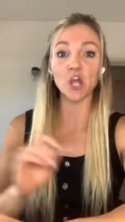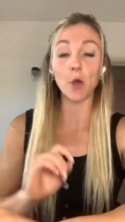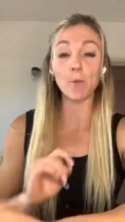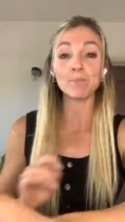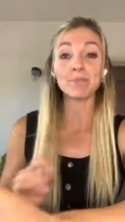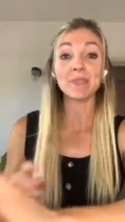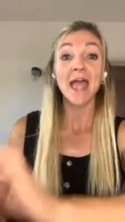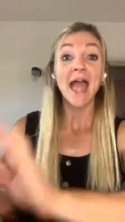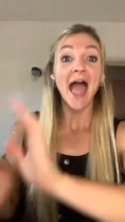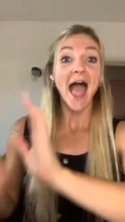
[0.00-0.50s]

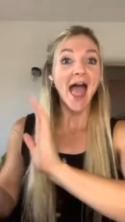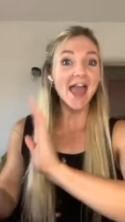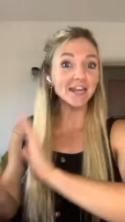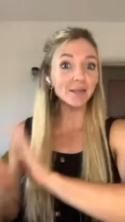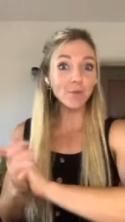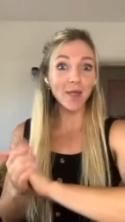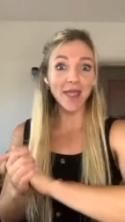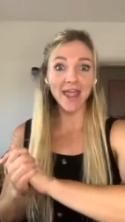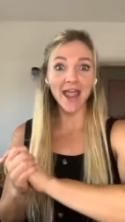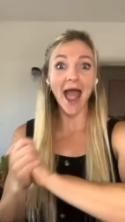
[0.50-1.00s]
So,
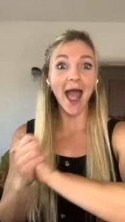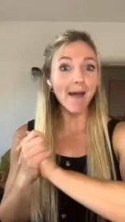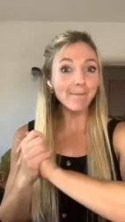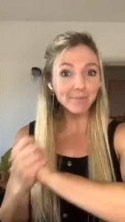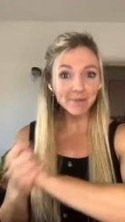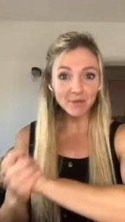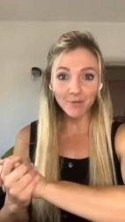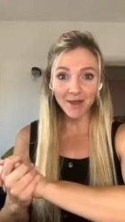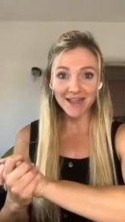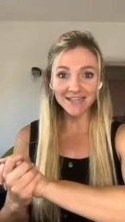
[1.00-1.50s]
anyway,
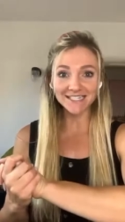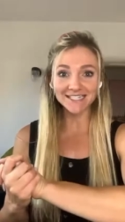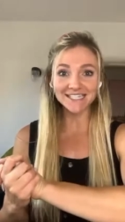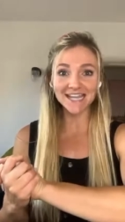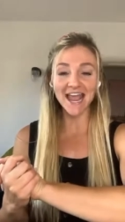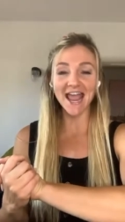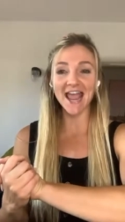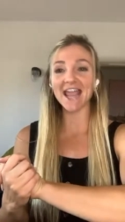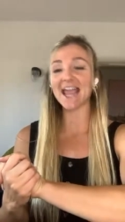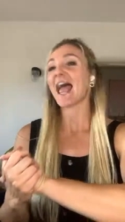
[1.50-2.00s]
happy
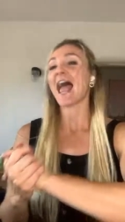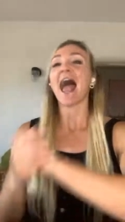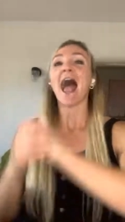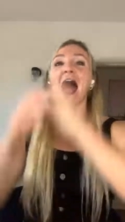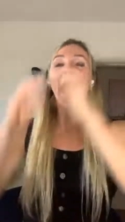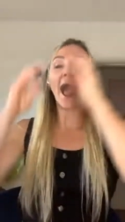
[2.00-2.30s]
Wednesday.